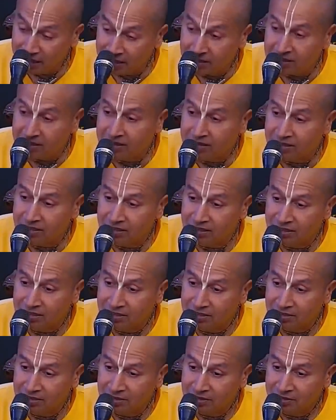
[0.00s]
is
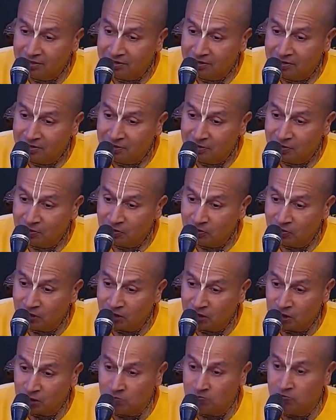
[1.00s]
to
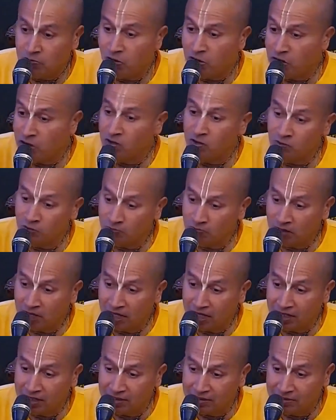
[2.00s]
respond to
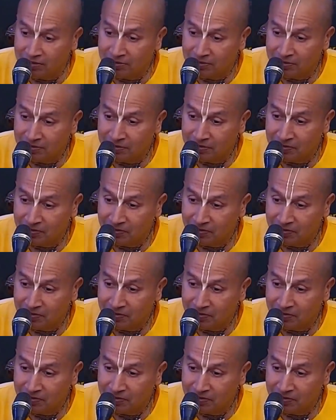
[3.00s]
pain